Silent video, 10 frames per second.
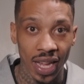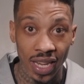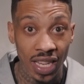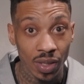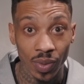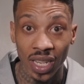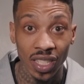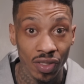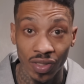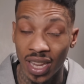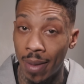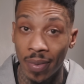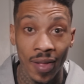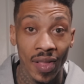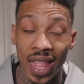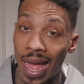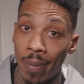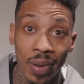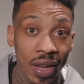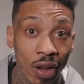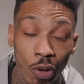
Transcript: And that's when history happened. I've been